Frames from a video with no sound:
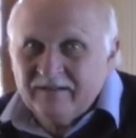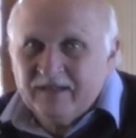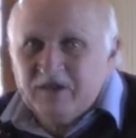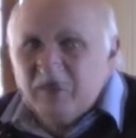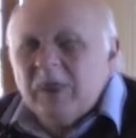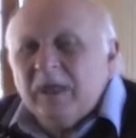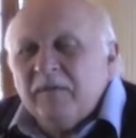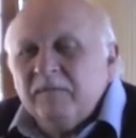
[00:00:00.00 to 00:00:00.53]

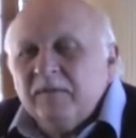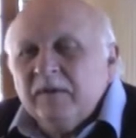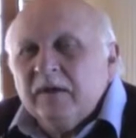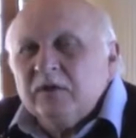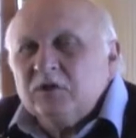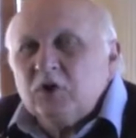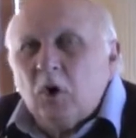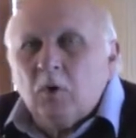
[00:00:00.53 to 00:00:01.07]
Okay,
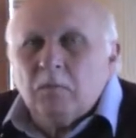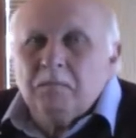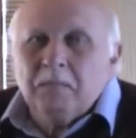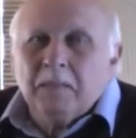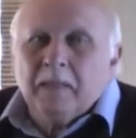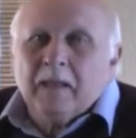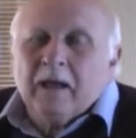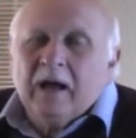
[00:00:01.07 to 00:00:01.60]
so
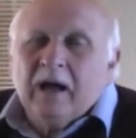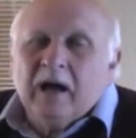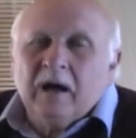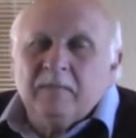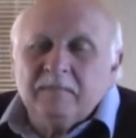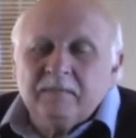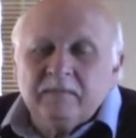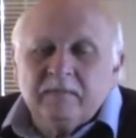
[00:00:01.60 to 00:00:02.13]

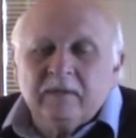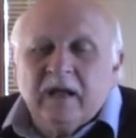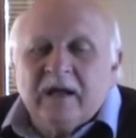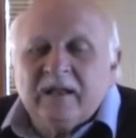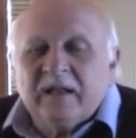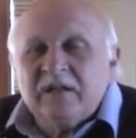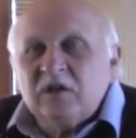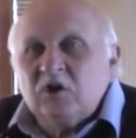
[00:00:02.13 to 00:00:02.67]
um,
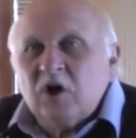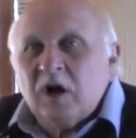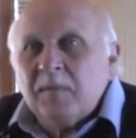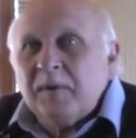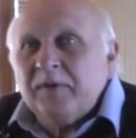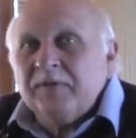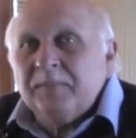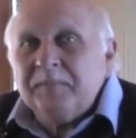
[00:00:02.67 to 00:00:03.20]
I'd like to talk
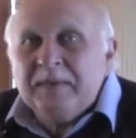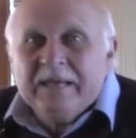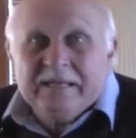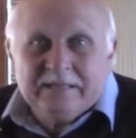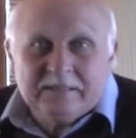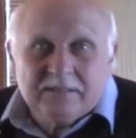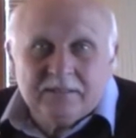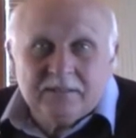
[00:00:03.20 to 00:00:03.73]
about the
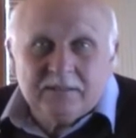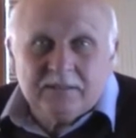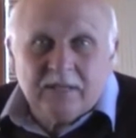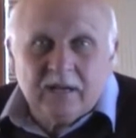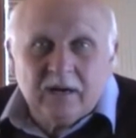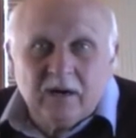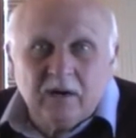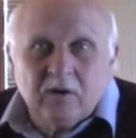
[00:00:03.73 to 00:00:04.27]
pieces
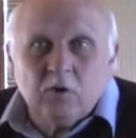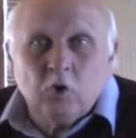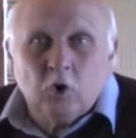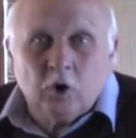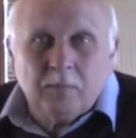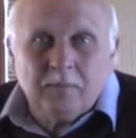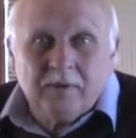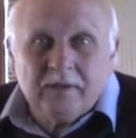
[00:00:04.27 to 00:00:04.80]
that are
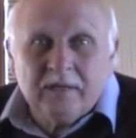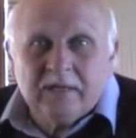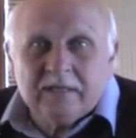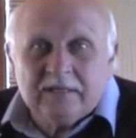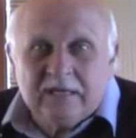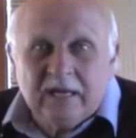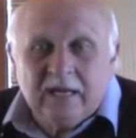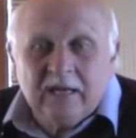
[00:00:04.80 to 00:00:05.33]
normally
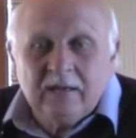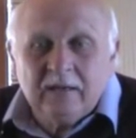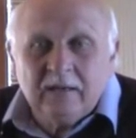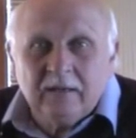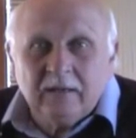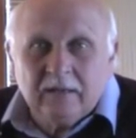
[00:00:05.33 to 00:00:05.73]
contained